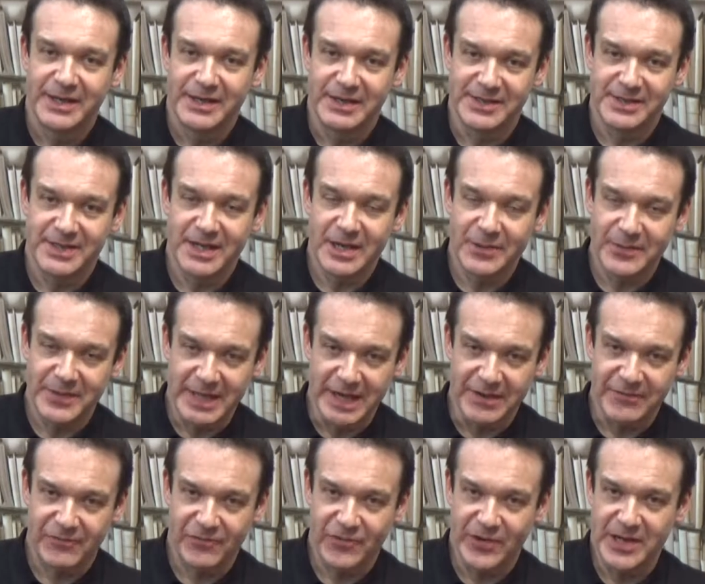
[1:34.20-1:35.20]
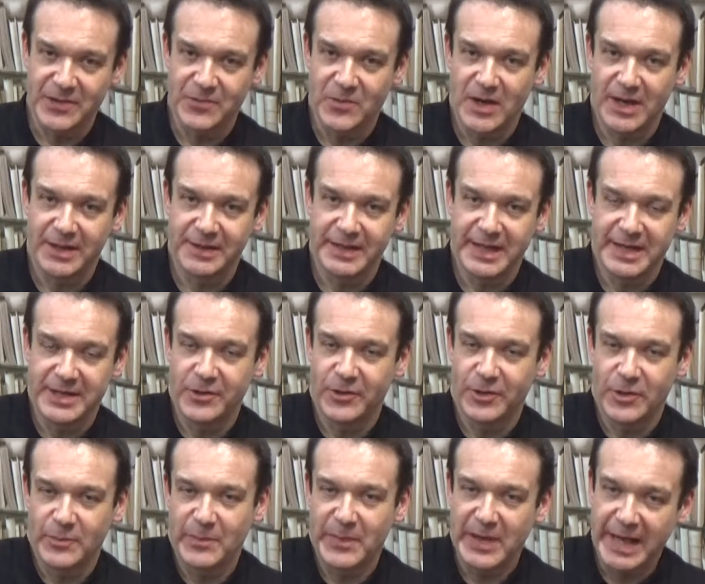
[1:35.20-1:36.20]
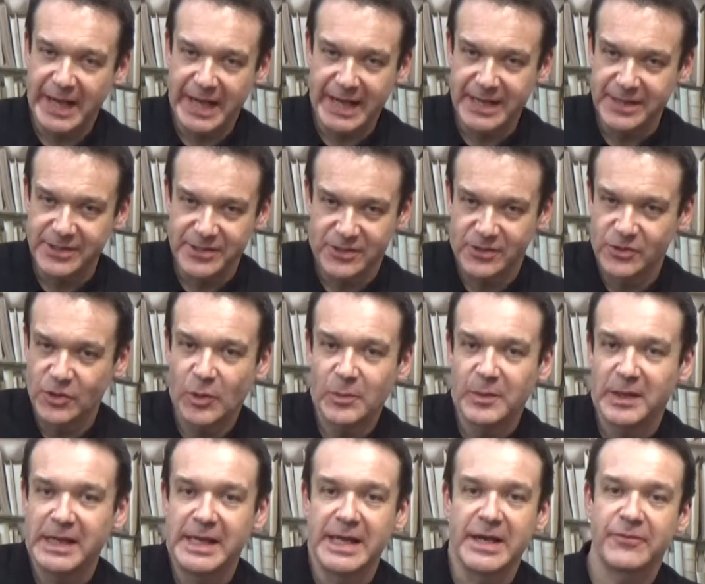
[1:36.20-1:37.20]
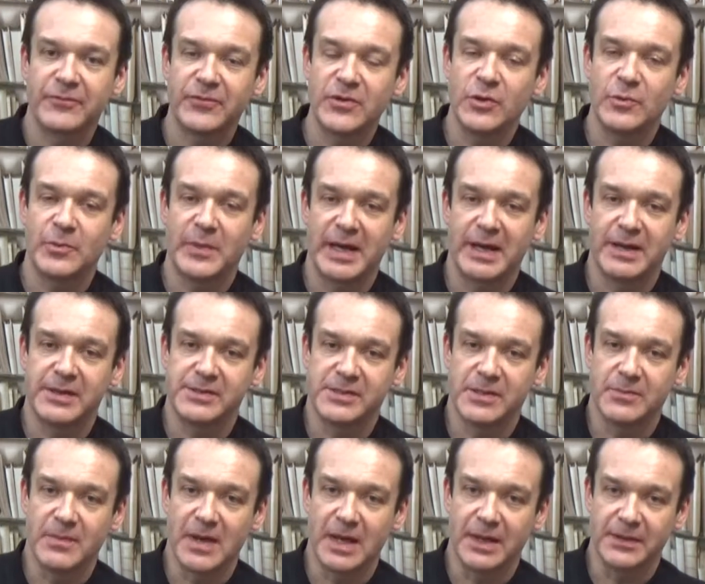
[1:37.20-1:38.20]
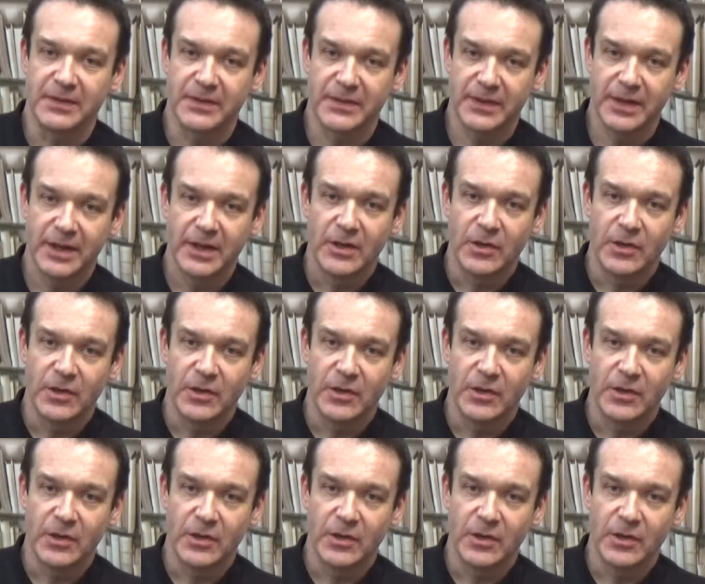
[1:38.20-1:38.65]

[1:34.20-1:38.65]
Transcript: you start with that free one, then you can pay just nominally a few pounds a month,